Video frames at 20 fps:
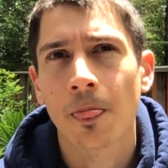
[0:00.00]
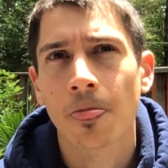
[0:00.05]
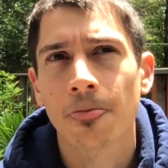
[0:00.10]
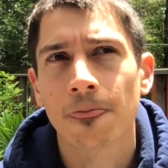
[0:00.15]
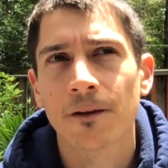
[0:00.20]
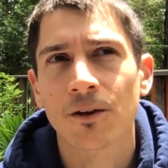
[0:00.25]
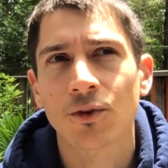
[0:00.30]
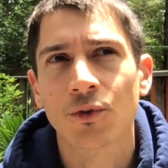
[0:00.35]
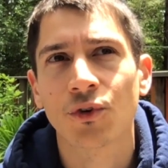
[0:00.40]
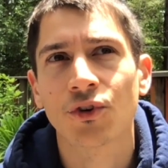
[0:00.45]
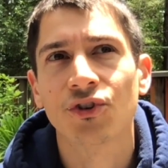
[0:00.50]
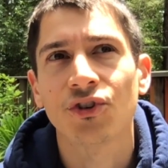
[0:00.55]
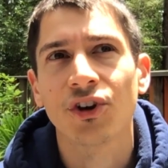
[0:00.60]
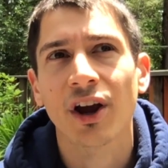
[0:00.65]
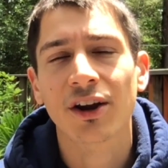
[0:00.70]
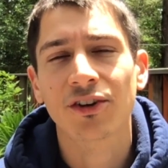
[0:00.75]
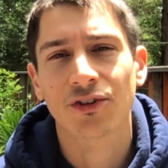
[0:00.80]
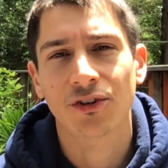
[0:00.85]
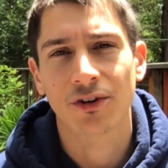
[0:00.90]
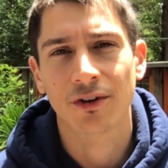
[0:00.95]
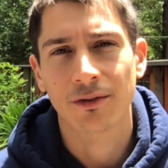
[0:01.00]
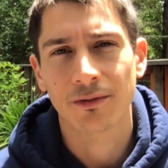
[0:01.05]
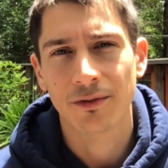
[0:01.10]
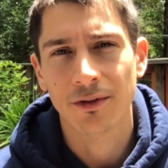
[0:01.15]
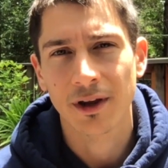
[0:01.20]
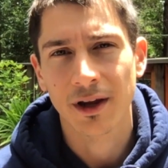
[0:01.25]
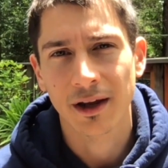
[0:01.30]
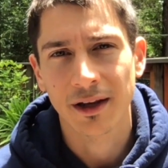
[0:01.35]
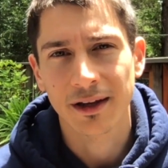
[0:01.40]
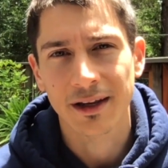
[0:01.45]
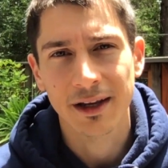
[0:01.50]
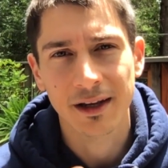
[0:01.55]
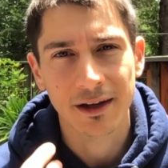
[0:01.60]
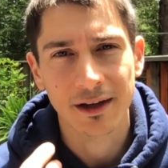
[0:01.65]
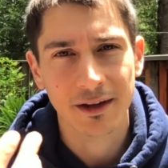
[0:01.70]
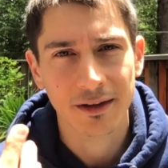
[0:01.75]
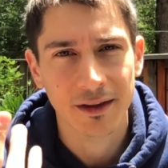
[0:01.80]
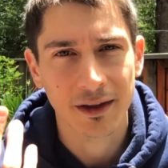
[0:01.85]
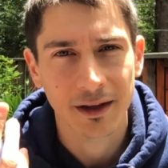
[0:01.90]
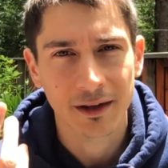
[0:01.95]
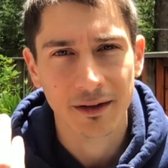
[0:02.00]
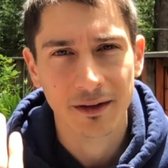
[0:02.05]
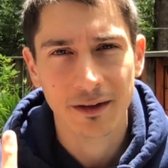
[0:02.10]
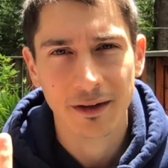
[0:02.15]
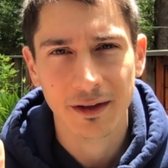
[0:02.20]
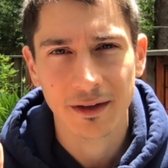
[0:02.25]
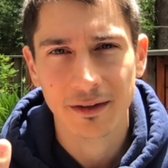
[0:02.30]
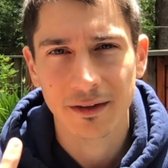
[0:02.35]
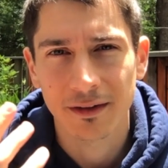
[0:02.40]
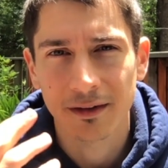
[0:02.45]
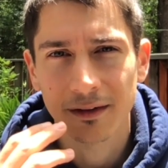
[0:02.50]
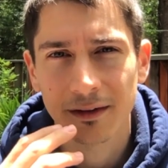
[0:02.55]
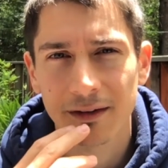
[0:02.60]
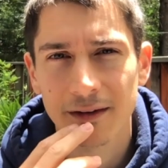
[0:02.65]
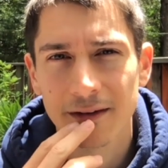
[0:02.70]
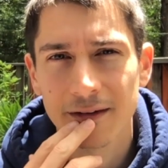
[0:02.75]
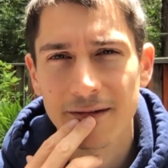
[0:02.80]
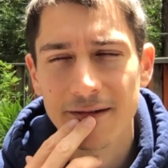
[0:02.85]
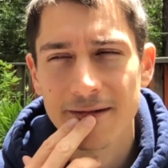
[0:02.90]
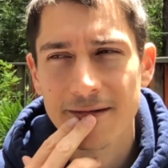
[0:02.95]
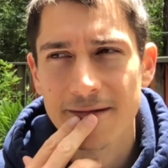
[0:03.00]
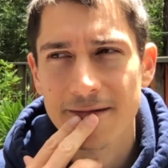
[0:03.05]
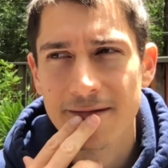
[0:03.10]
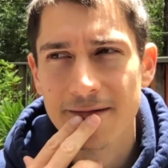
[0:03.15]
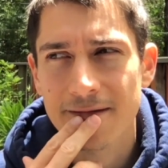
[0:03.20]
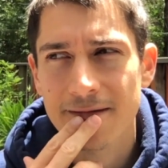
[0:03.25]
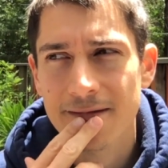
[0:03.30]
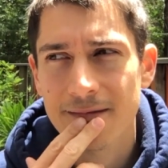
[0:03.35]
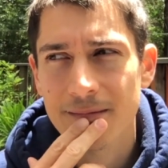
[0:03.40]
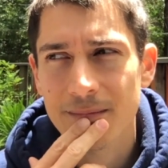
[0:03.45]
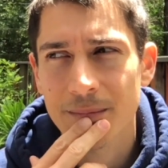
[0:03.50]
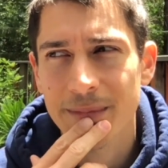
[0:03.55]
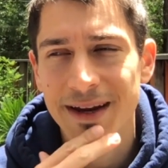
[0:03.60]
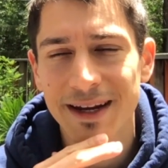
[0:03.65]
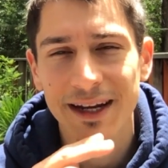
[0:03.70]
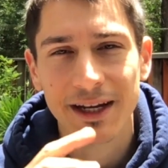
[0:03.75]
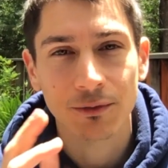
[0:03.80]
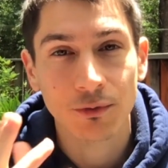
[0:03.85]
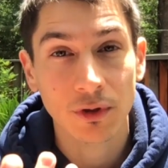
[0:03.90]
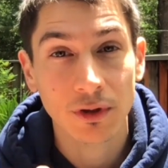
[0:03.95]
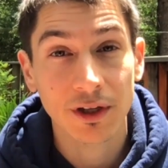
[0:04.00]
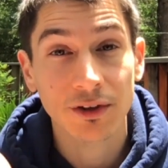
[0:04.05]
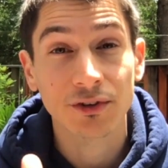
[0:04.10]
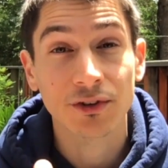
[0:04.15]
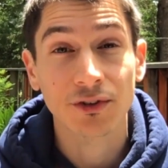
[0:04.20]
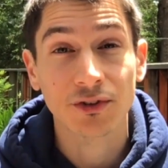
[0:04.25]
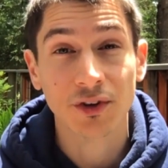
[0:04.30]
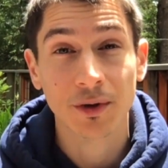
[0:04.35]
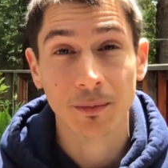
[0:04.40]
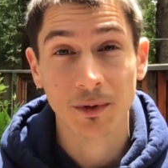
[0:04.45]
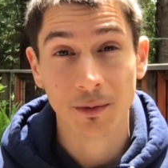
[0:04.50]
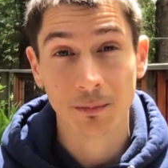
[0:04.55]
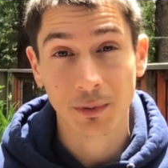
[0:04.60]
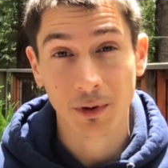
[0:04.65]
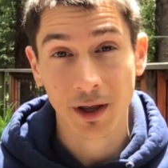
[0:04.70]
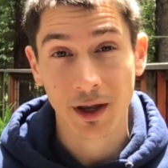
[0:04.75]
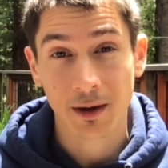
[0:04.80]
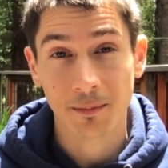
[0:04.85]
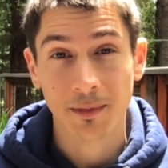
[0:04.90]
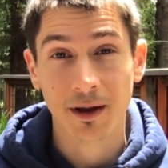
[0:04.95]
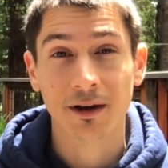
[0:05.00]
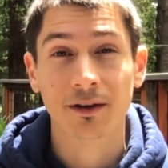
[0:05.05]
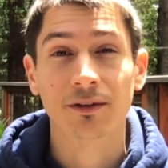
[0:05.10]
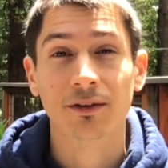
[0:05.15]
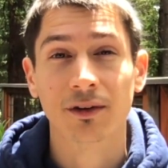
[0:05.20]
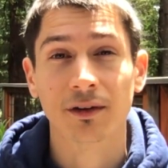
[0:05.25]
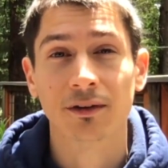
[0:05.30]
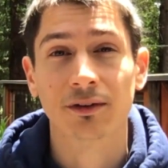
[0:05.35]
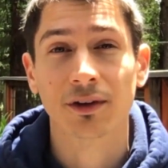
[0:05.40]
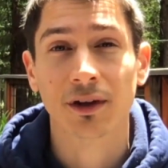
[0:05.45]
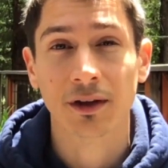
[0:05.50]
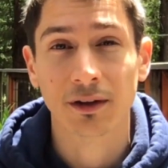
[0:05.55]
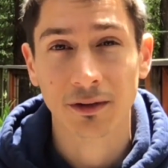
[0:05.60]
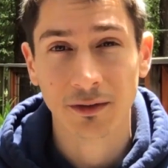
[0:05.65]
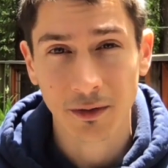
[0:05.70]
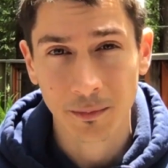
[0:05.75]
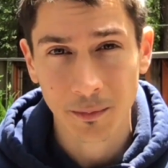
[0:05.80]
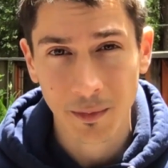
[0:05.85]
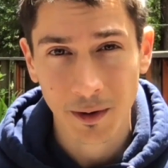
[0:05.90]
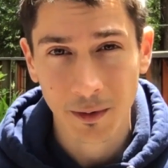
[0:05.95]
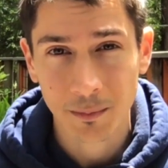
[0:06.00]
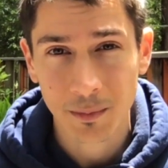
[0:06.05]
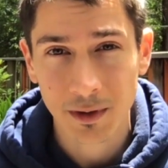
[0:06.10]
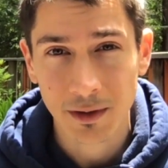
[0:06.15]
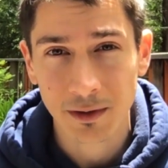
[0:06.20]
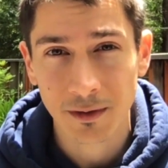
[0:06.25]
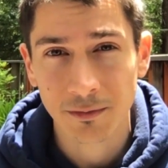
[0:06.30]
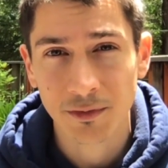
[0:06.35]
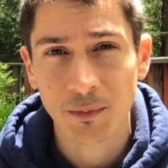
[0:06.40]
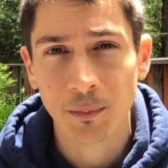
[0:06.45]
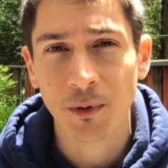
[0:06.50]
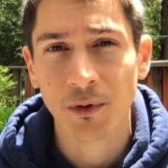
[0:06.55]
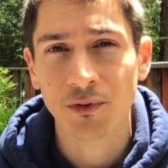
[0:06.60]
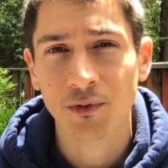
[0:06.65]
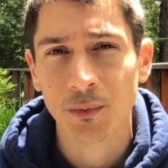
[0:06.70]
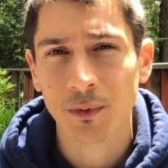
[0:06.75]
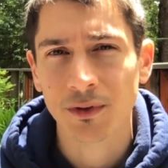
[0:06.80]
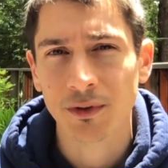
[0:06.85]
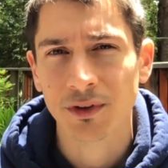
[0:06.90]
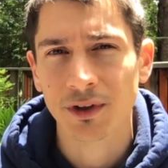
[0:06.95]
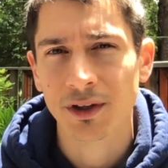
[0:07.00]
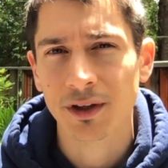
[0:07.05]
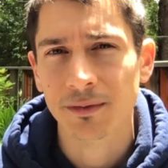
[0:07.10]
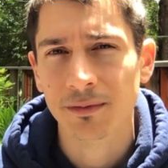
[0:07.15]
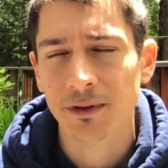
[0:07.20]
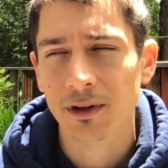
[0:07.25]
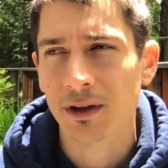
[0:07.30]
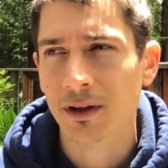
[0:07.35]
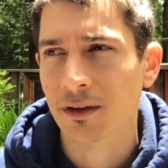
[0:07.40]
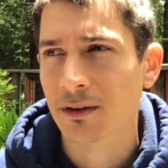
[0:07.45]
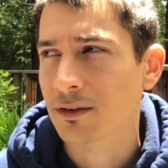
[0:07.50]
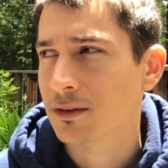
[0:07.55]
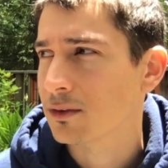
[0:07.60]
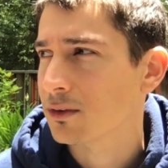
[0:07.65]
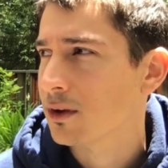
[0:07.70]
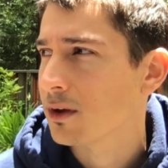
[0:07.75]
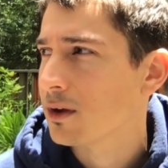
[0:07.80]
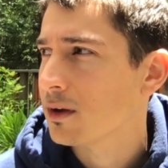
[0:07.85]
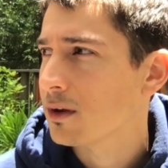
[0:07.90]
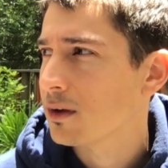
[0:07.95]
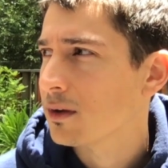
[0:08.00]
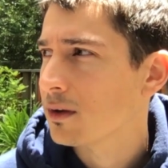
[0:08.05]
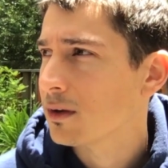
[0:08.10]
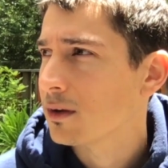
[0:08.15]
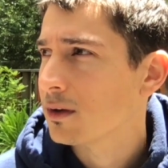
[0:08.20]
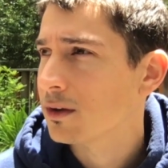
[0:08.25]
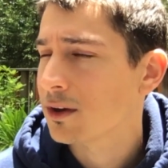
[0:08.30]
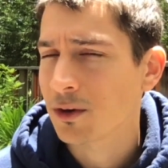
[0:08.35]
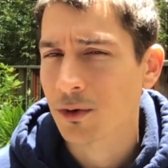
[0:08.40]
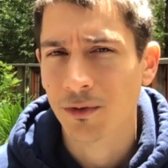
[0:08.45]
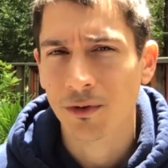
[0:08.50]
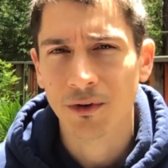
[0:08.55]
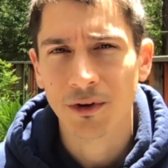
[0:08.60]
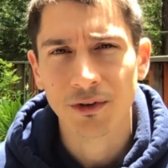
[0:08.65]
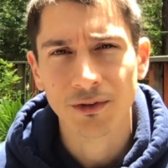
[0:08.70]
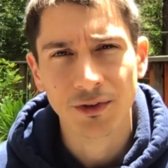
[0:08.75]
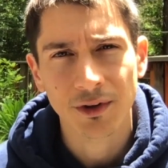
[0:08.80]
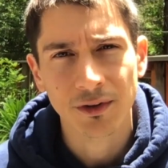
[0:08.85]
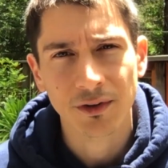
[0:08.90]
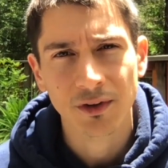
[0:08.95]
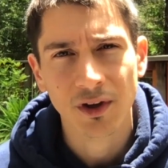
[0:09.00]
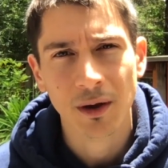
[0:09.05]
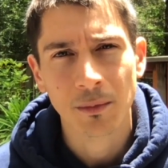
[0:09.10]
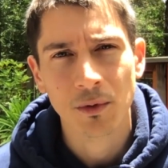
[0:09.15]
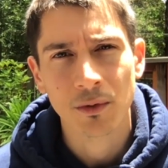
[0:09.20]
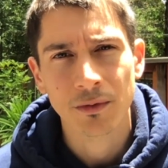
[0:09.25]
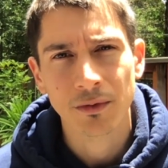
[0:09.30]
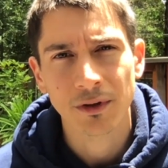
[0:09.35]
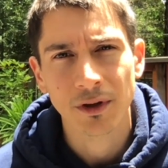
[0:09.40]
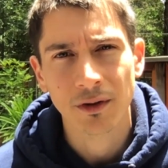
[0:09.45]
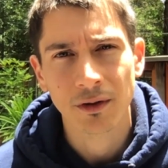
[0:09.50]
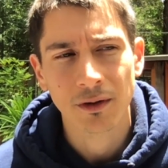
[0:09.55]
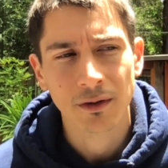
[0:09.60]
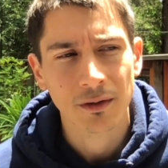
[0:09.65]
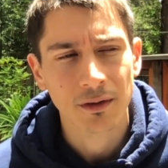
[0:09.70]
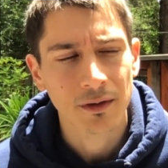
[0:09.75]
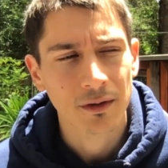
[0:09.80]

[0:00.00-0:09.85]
this rejection of the idea that being in relationship to plant medicines can somehow be of spiritual significance. The Christians came over to the